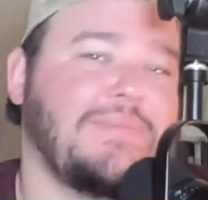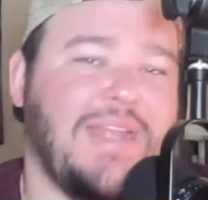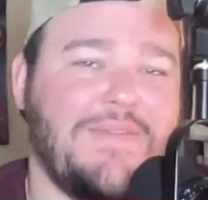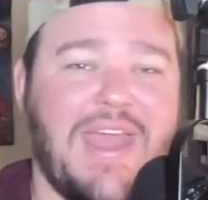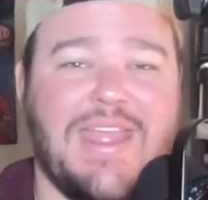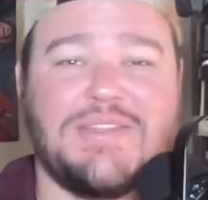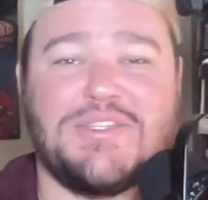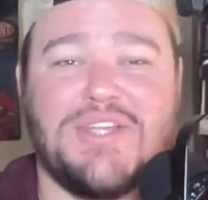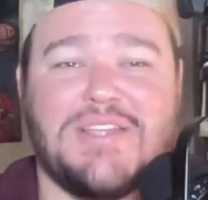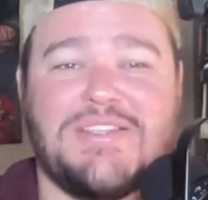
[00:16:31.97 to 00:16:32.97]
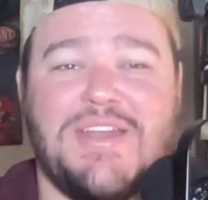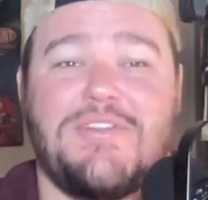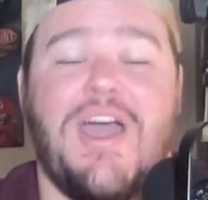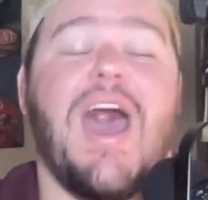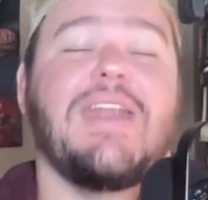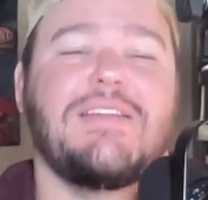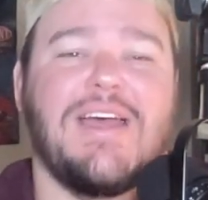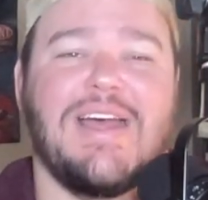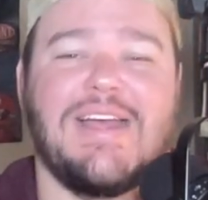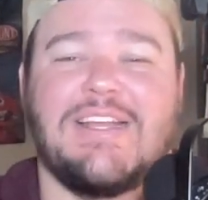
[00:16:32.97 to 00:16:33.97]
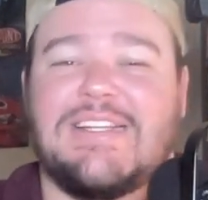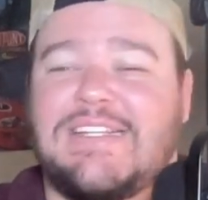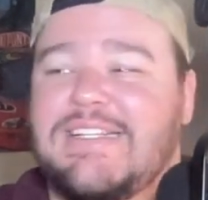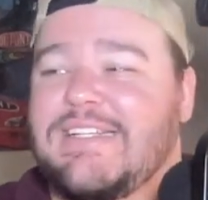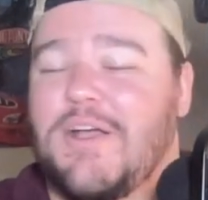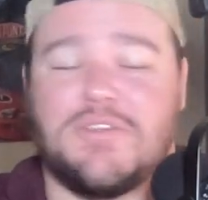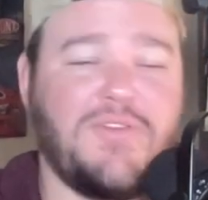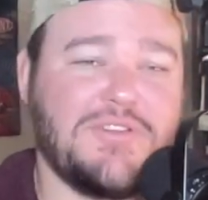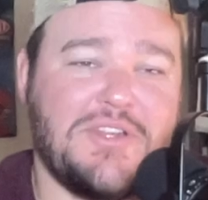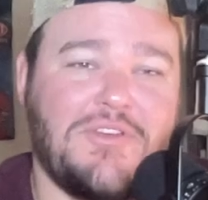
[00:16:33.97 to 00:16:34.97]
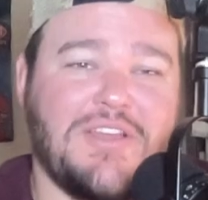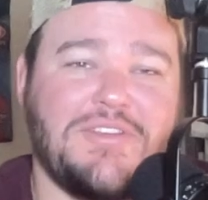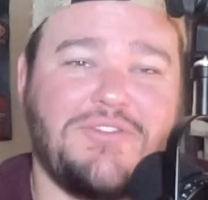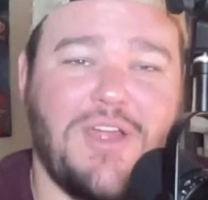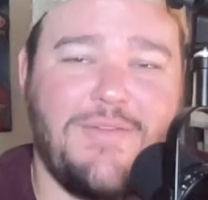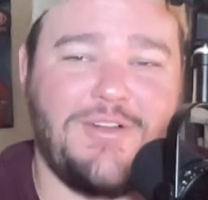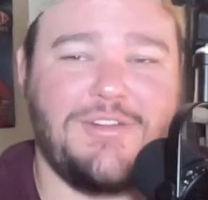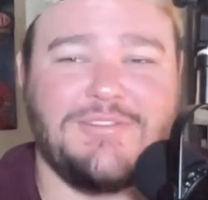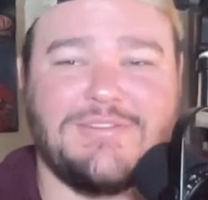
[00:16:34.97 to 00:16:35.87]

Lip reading: if that gets adjusted or not. Hocevar's an aggressive driver.